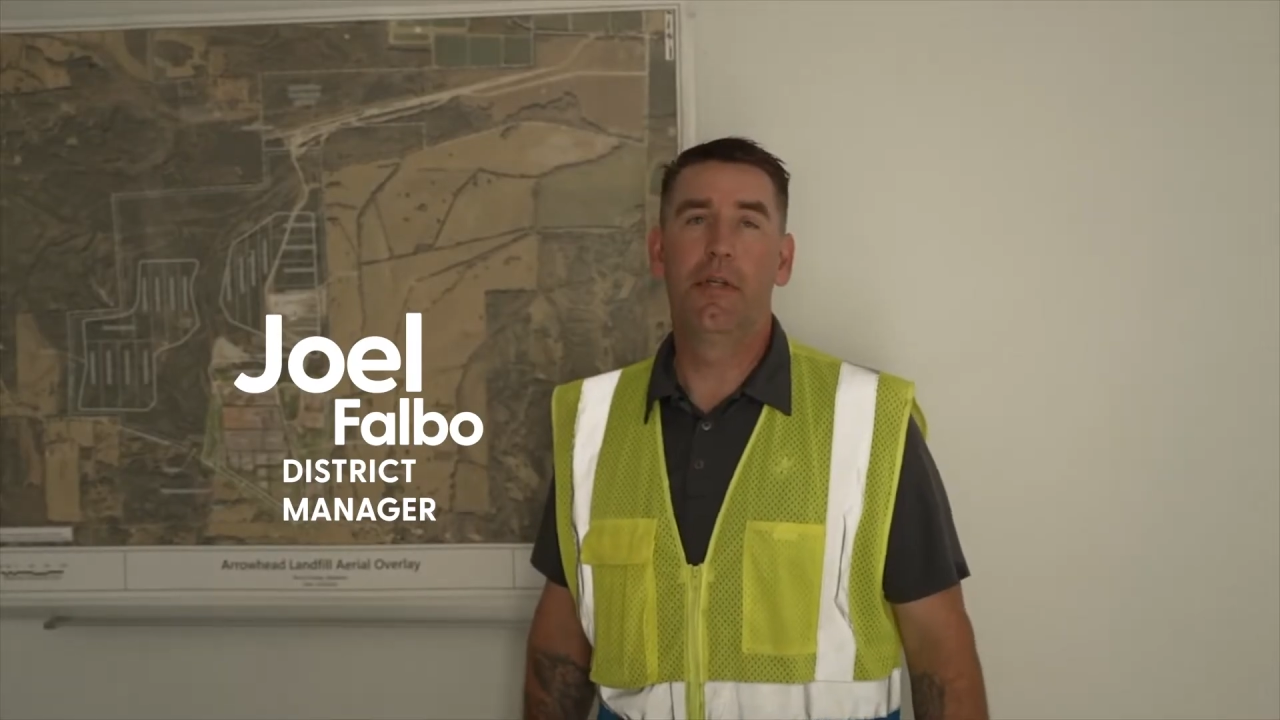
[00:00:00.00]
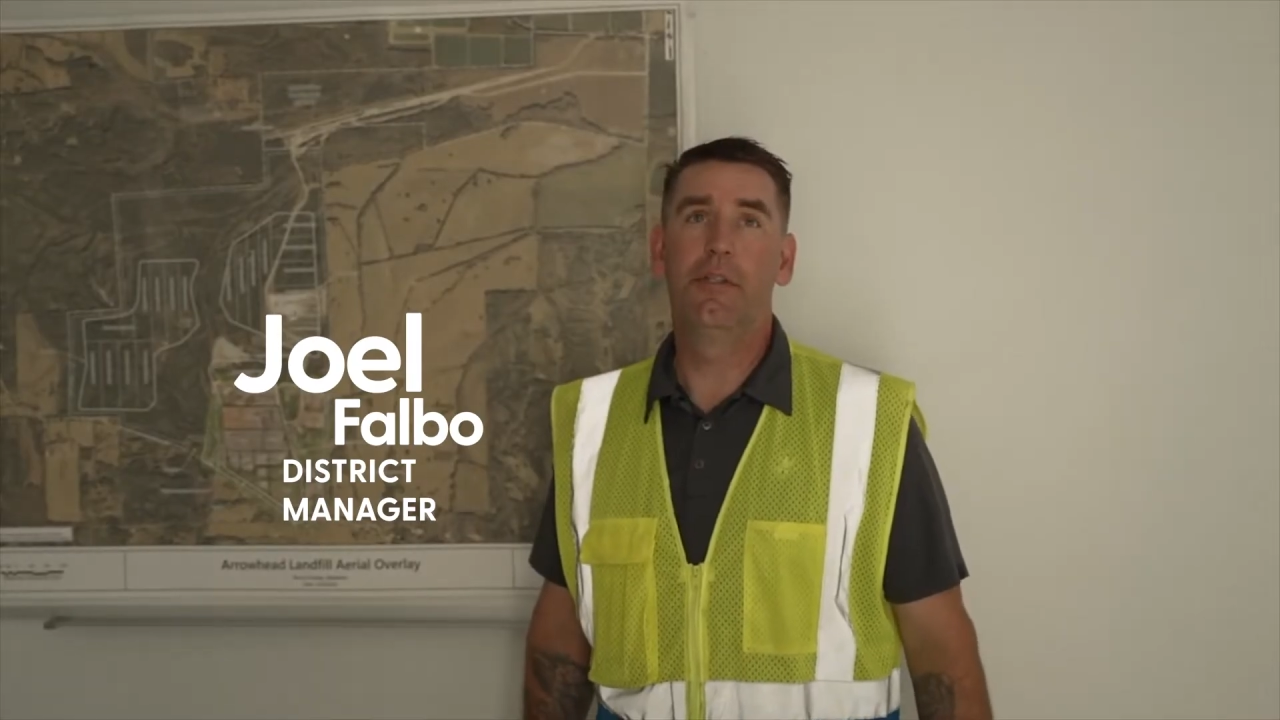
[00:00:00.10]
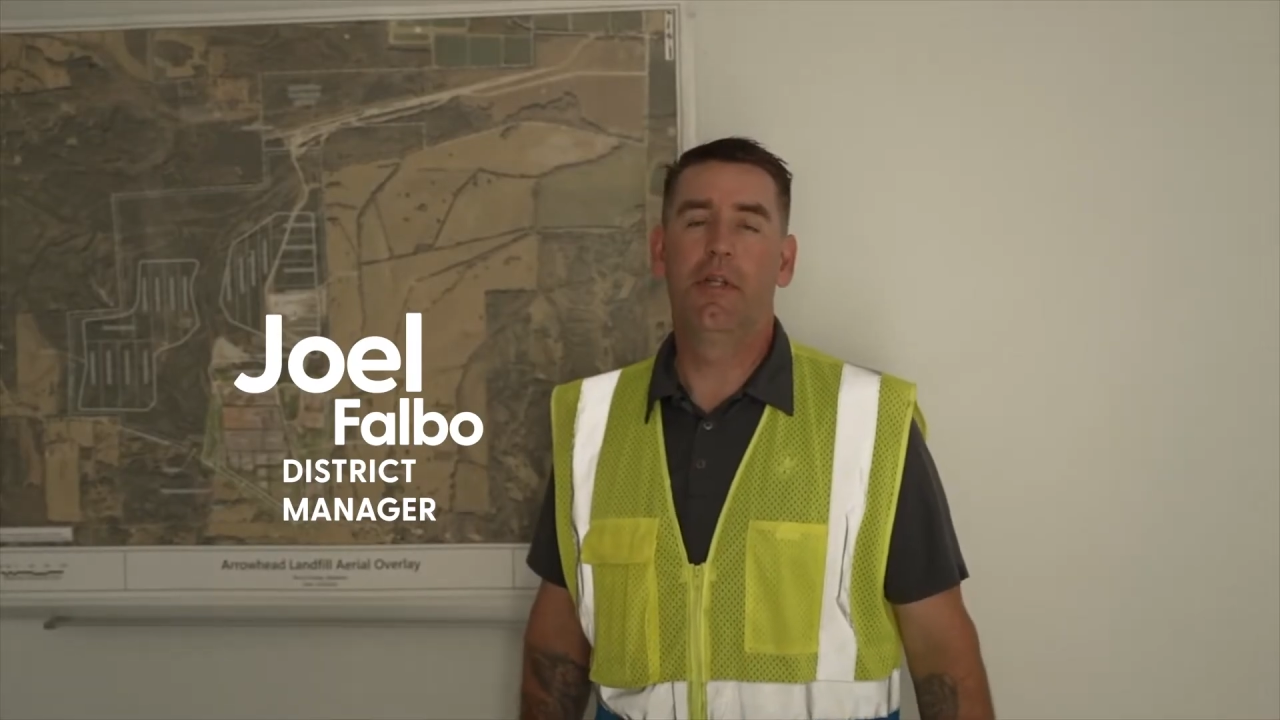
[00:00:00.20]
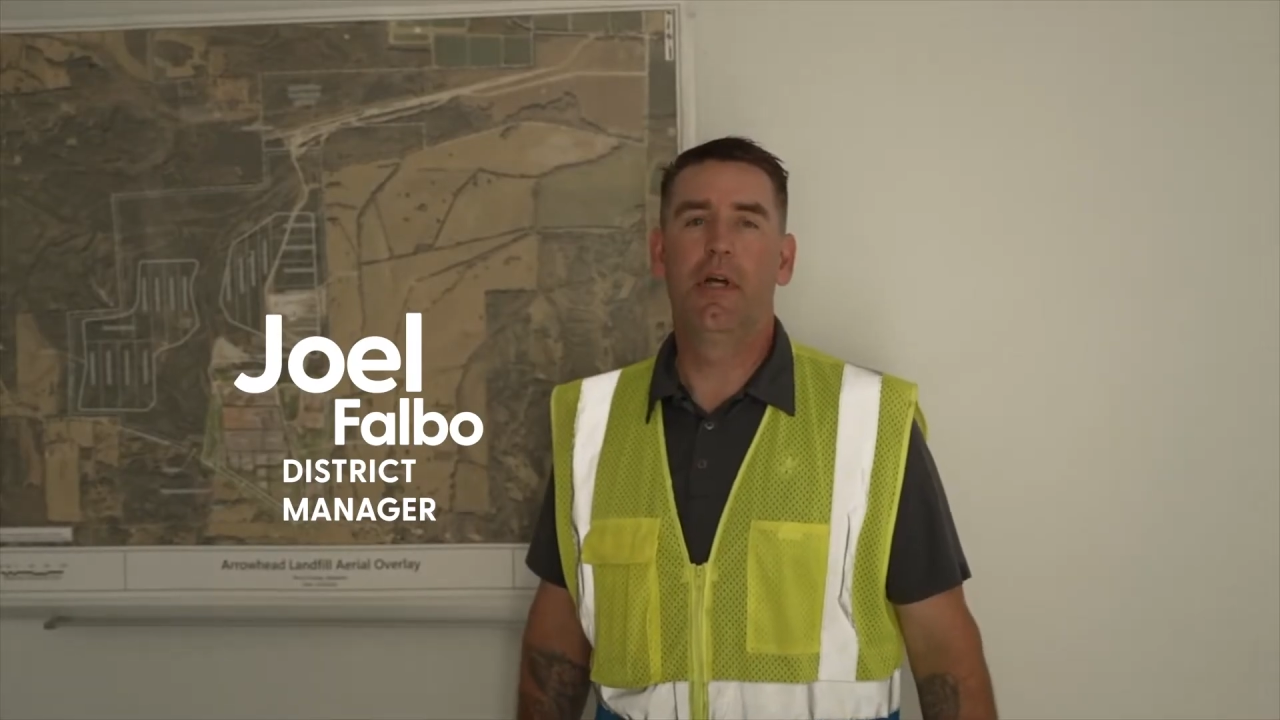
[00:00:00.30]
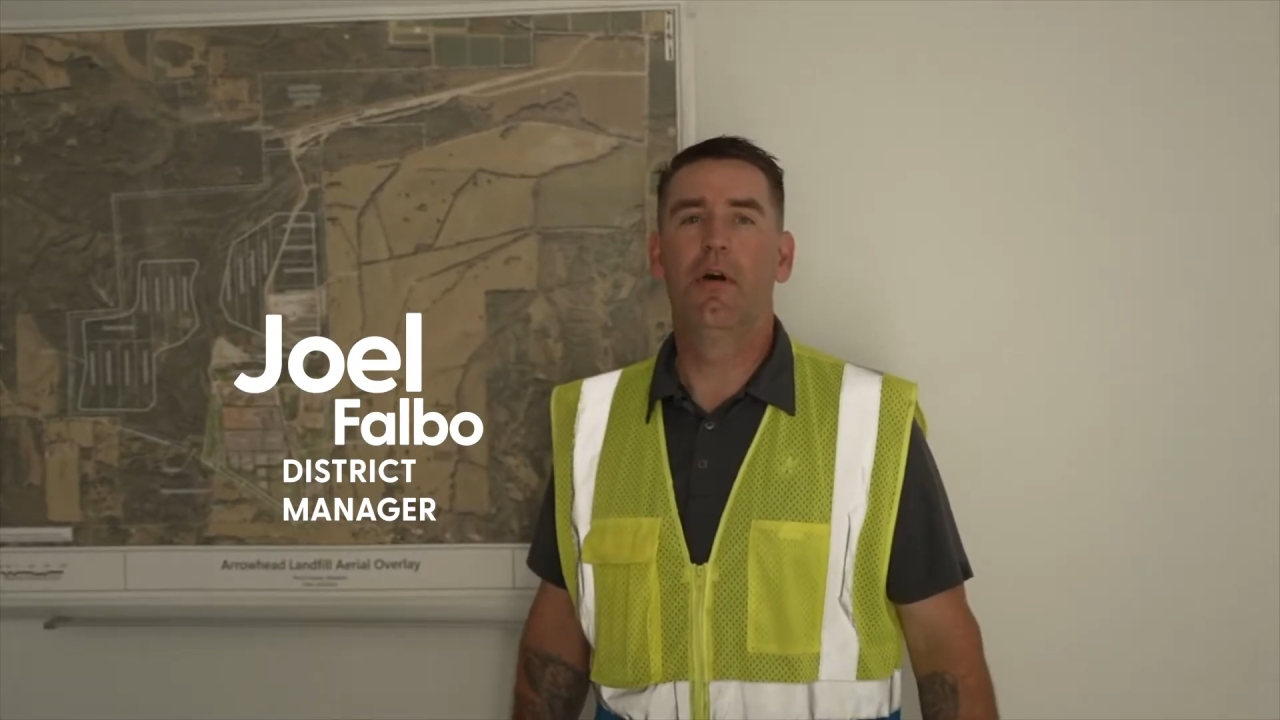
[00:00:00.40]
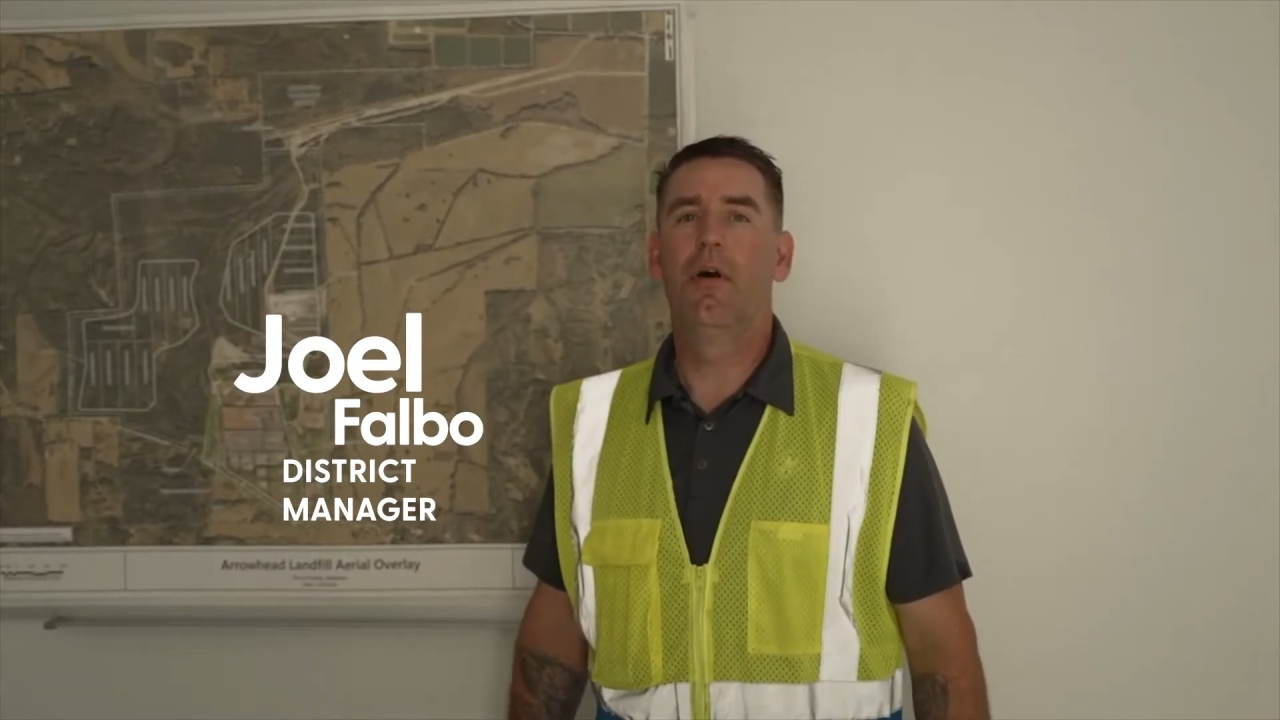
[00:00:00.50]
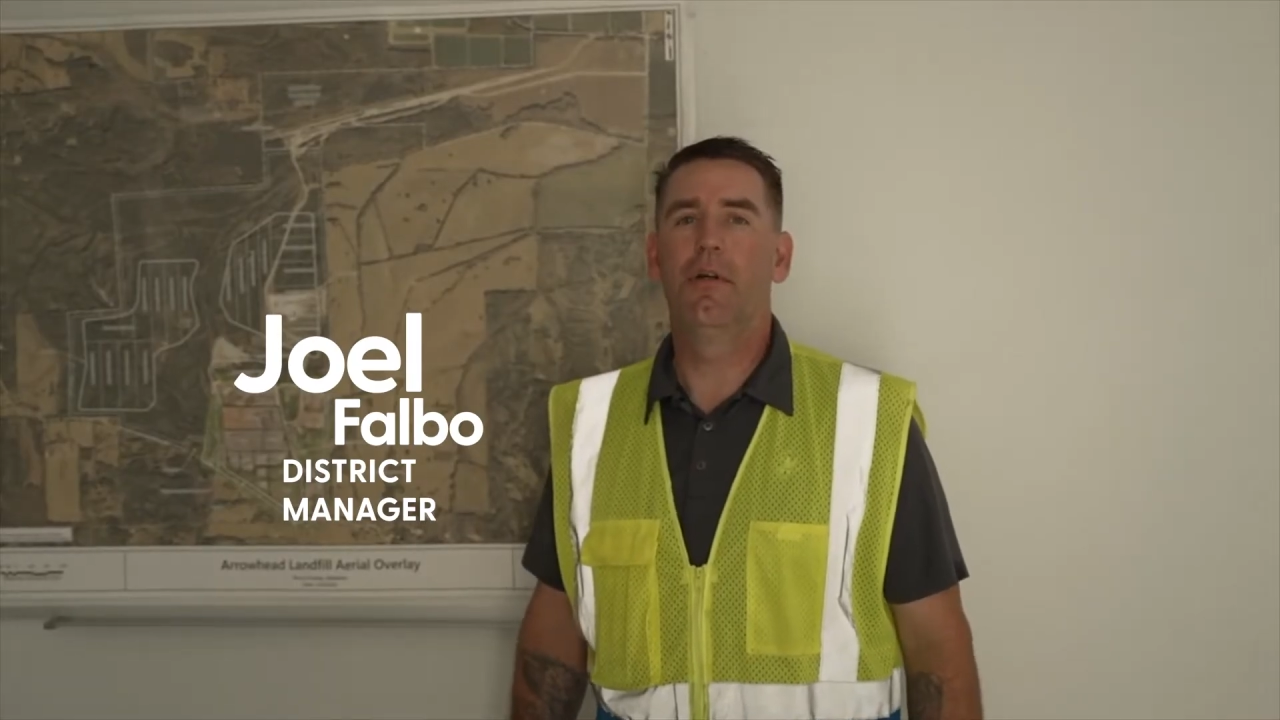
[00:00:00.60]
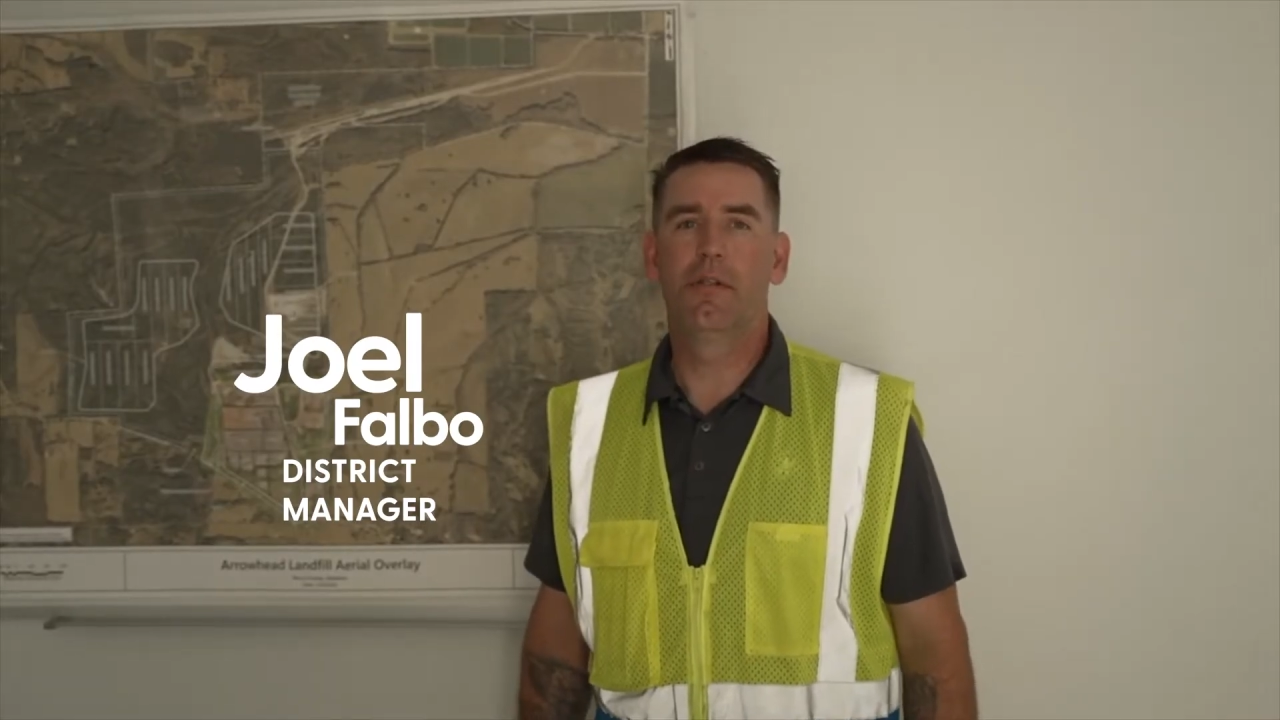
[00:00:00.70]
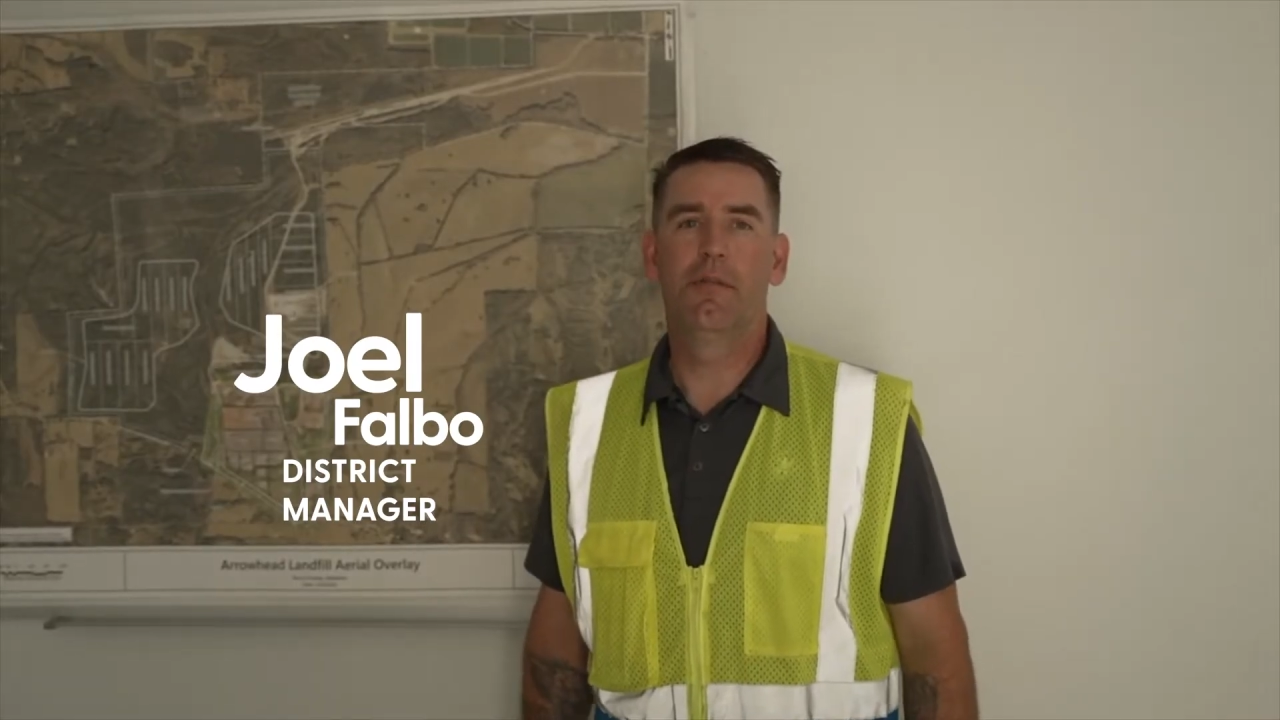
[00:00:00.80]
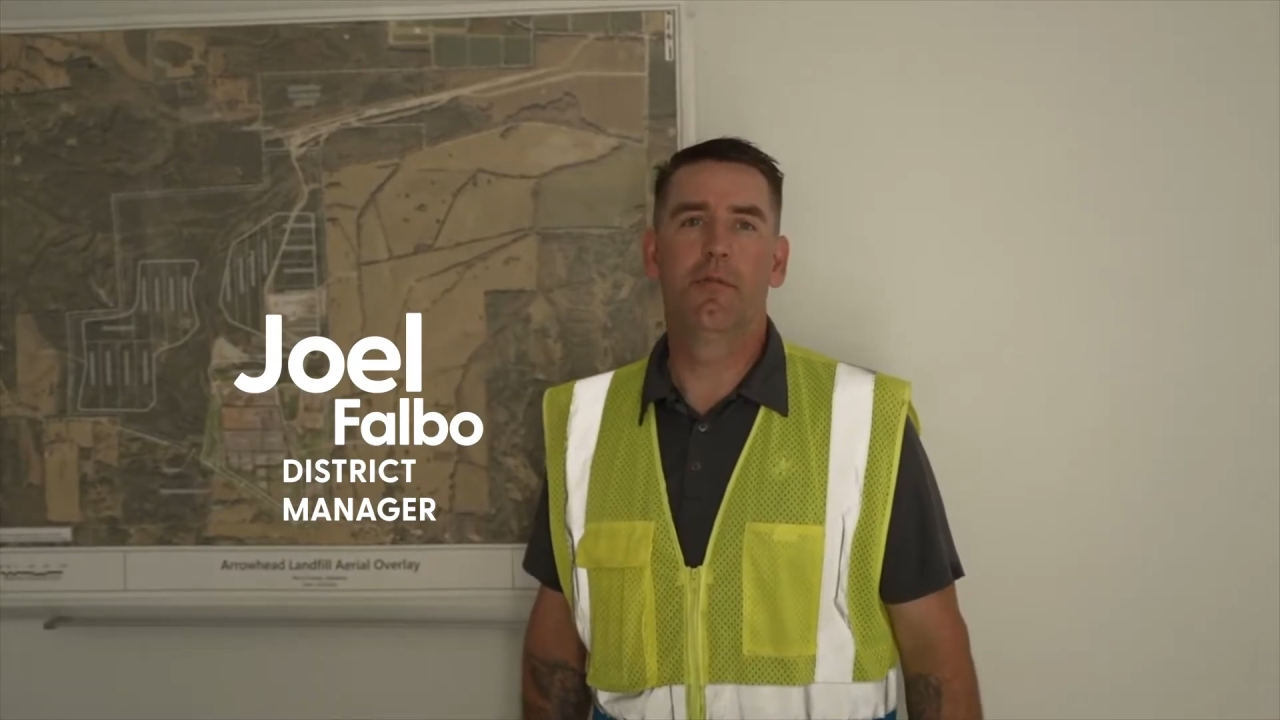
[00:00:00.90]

July-August of